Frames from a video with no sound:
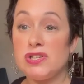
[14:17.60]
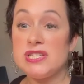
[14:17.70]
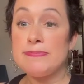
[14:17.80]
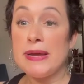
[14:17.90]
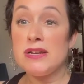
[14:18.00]
And
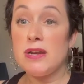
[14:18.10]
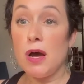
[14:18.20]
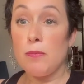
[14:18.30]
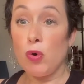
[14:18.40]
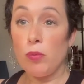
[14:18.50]
just
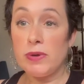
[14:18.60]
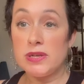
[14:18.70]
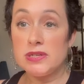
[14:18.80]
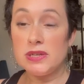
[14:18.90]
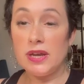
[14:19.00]
spend a
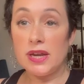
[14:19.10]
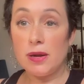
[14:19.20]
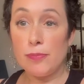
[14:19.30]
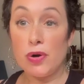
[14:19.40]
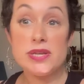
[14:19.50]
moment
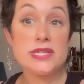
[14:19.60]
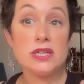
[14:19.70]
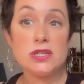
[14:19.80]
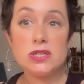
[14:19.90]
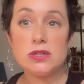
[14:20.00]
getting
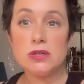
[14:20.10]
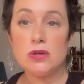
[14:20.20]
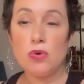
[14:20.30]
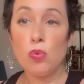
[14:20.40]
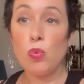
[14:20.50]
present
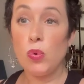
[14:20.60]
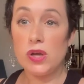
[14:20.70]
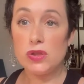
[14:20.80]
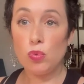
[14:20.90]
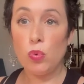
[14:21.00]

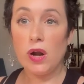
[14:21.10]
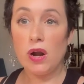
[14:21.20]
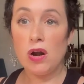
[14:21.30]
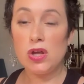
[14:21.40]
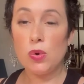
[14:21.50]
with
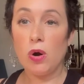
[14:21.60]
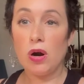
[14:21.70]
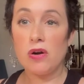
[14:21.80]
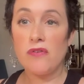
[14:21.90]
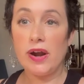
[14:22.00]
where you
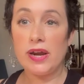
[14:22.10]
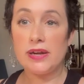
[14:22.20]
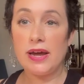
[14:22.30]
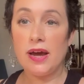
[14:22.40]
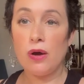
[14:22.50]
are
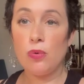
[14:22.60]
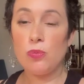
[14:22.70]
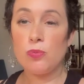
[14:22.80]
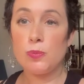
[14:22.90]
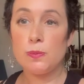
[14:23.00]
right
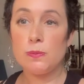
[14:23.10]
now,